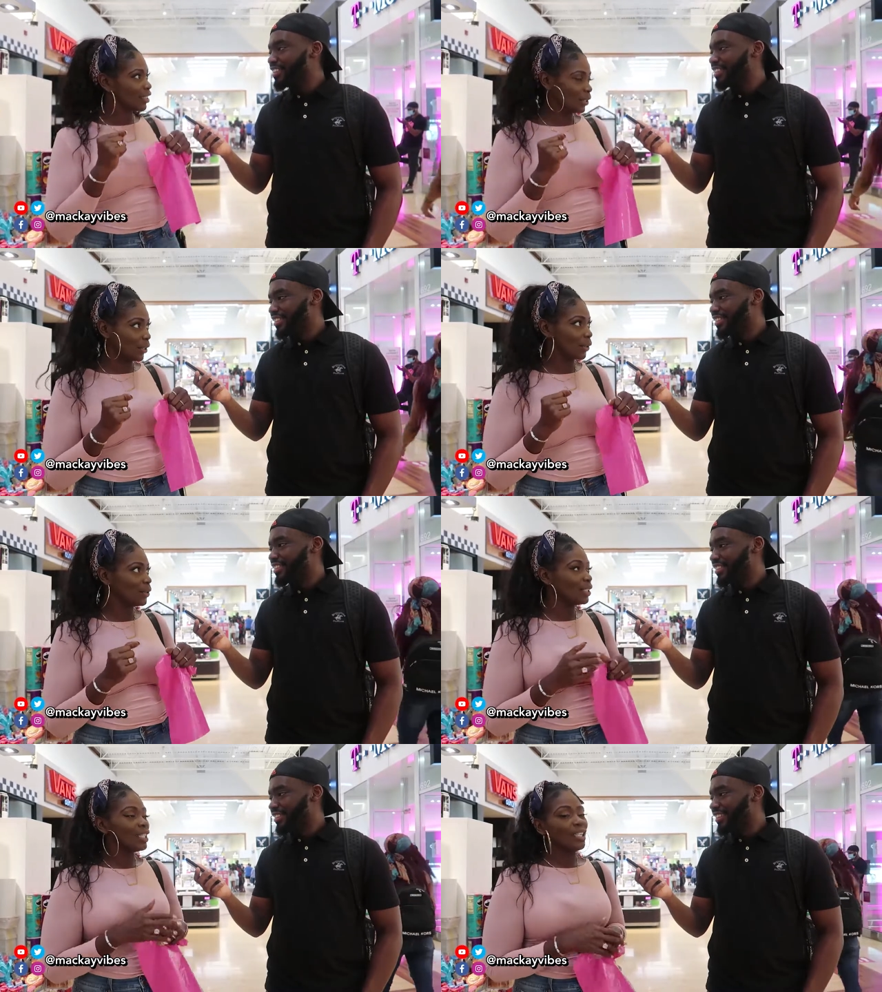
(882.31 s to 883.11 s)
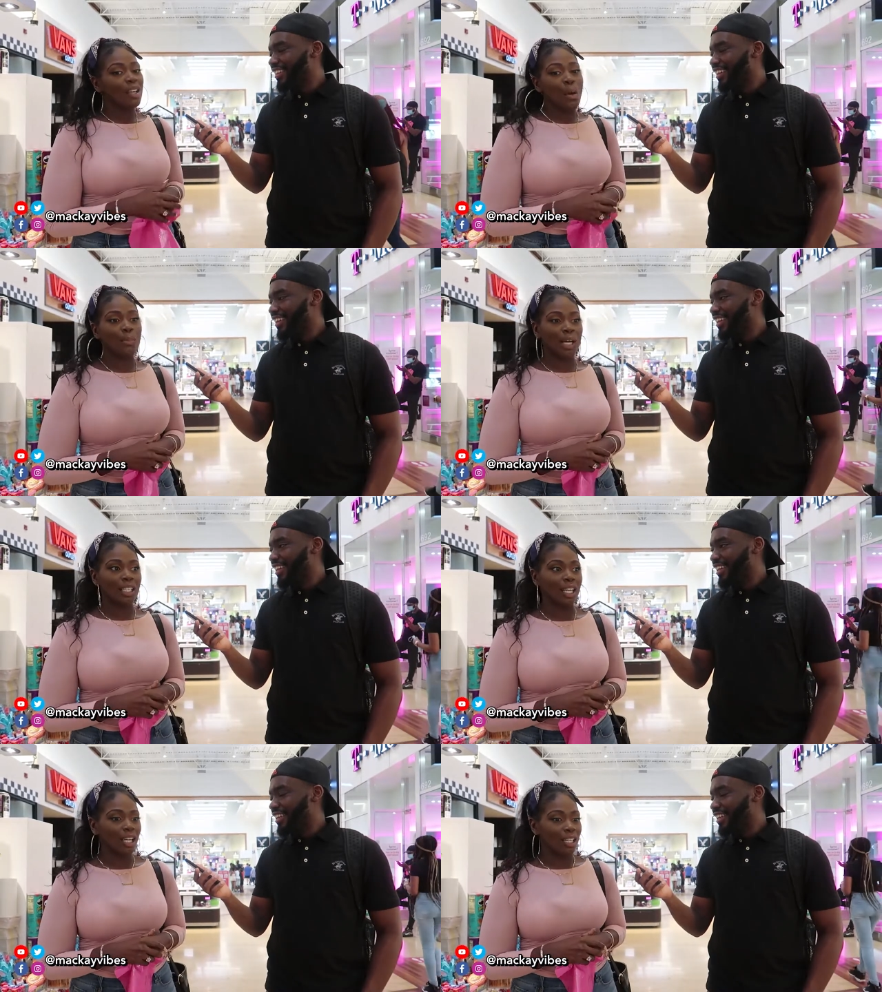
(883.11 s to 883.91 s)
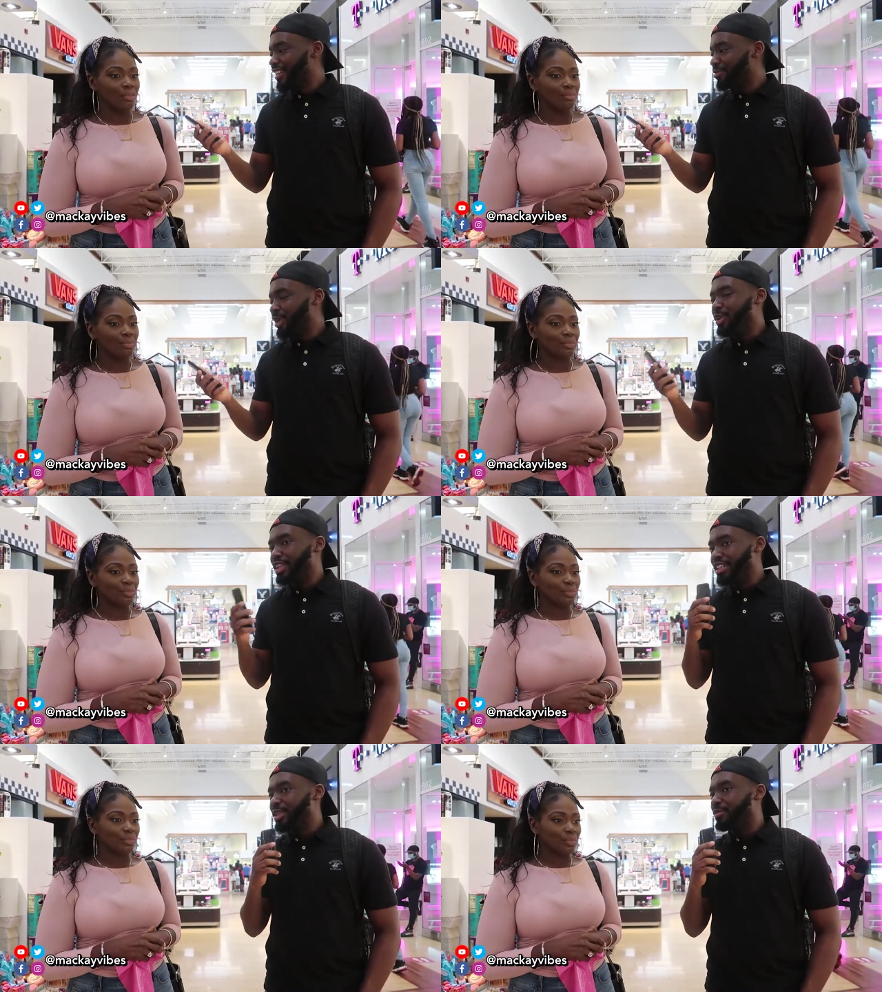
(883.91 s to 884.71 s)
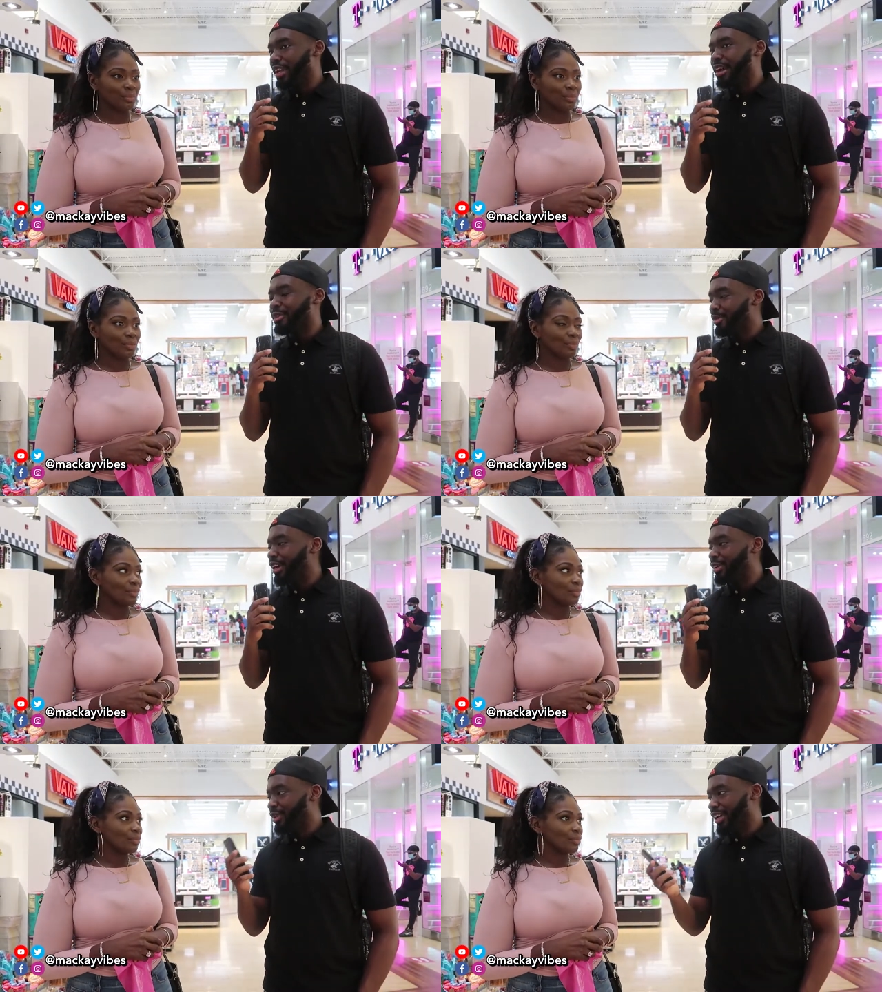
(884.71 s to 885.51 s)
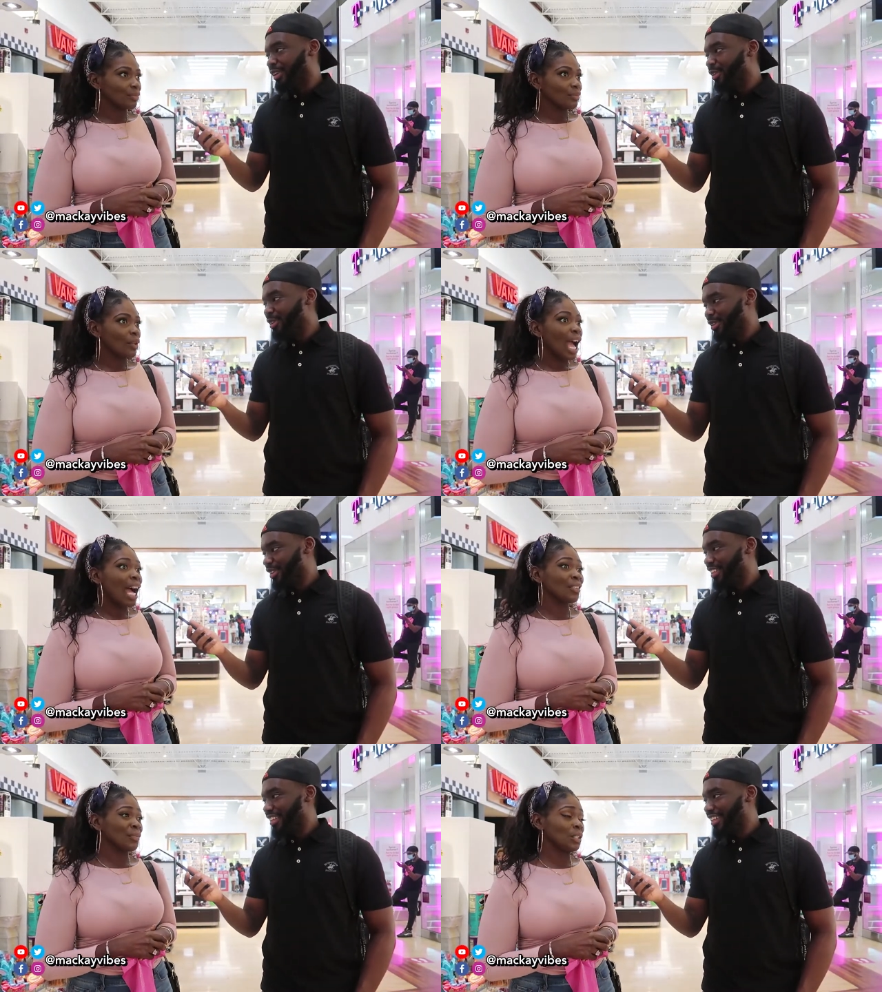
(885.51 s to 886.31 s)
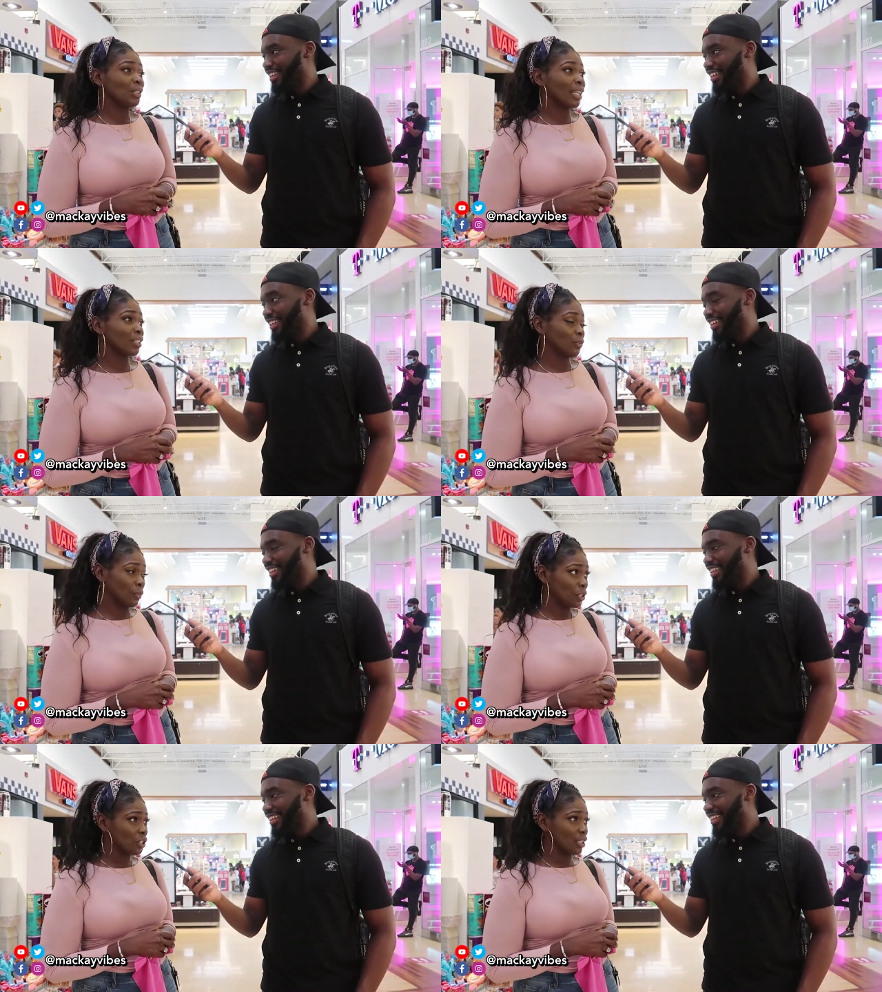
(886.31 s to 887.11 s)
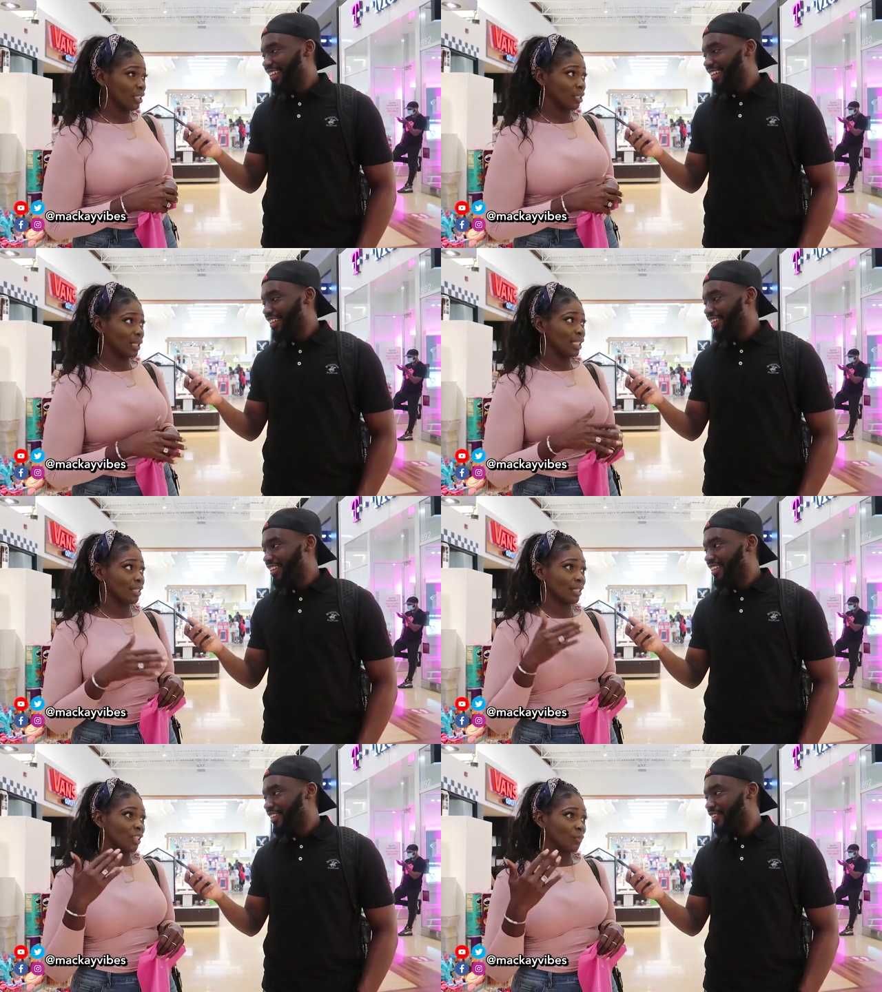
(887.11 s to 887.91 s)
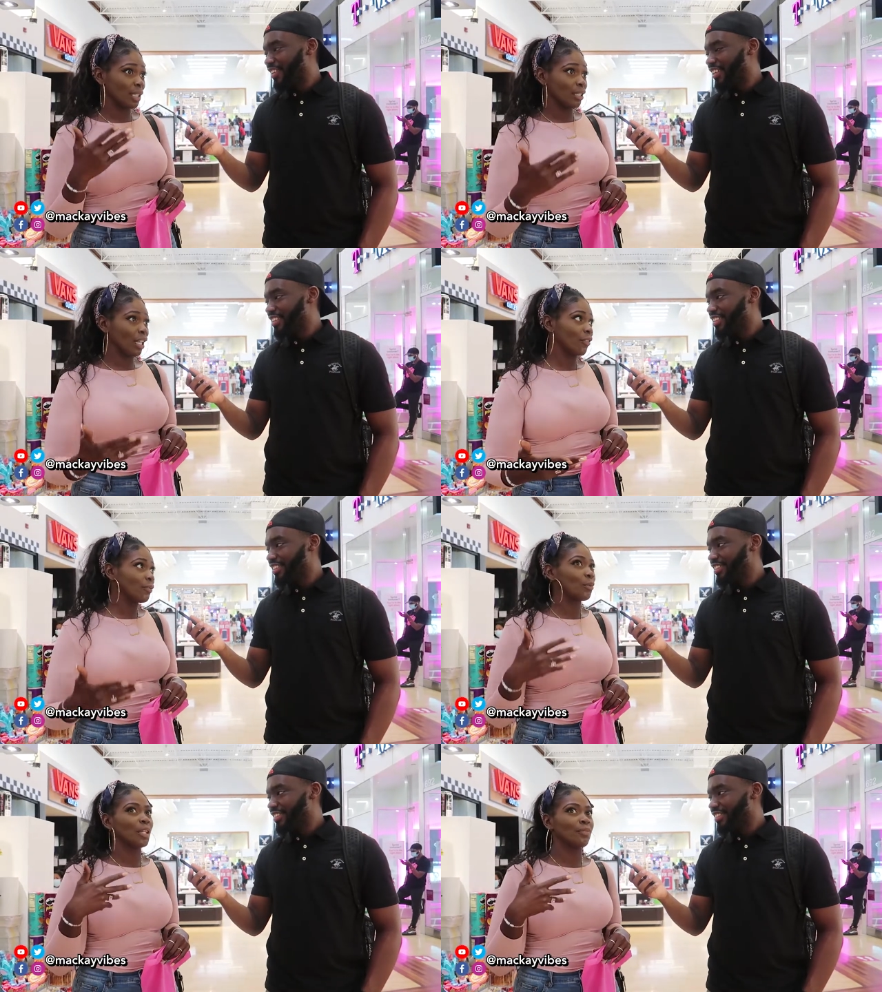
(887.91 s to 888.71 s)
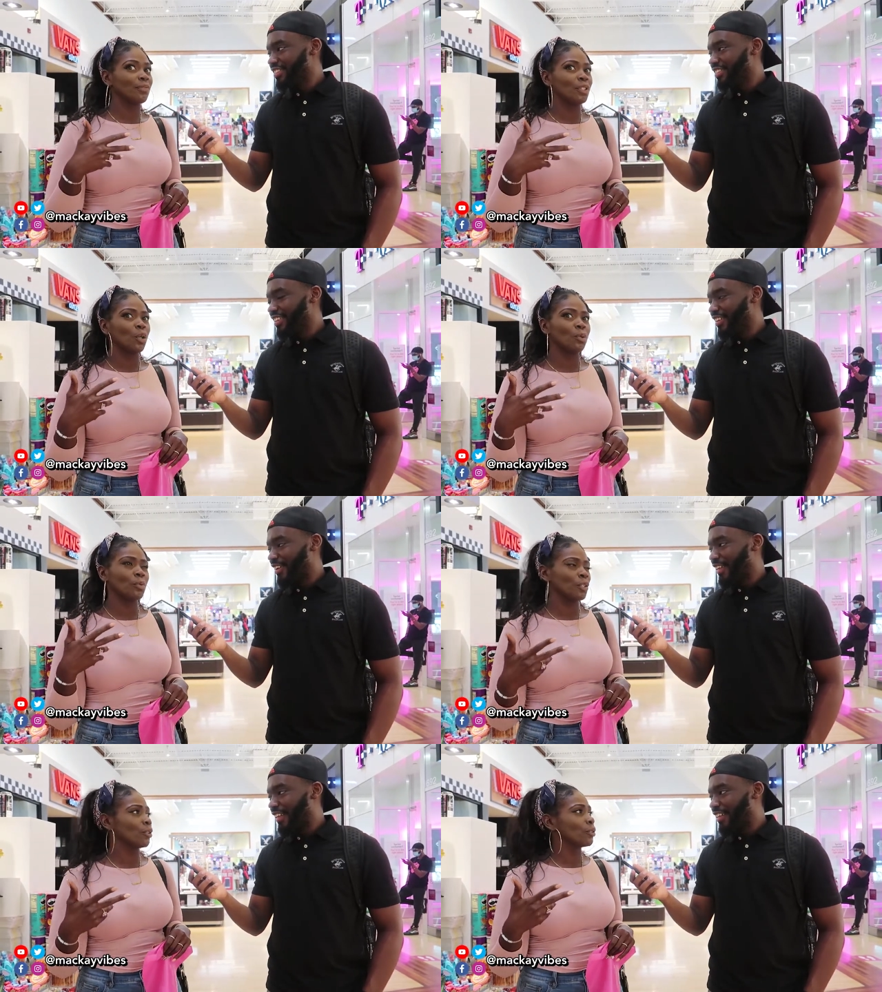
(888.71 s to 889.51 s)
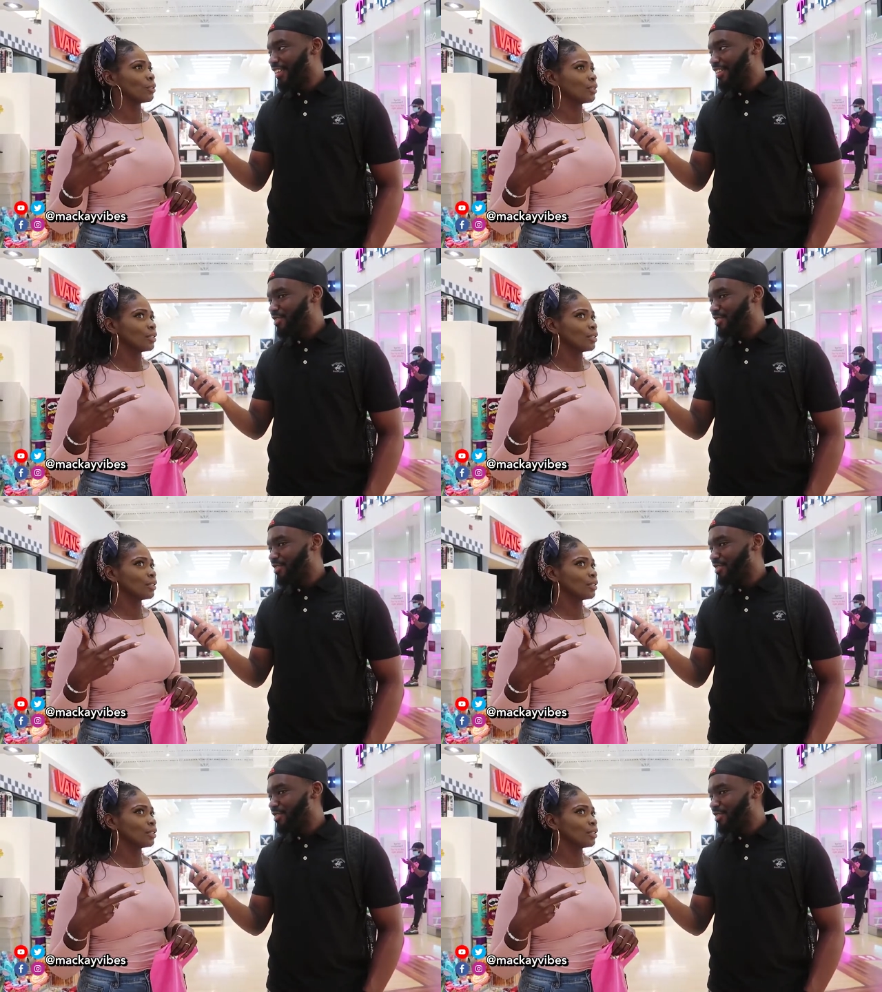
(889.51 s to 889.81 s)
Speaker 1: you know. But um,
Speaker 2: but you think some black women do that though?
Speaker 1: I feel like unfortunately because they've been left with no real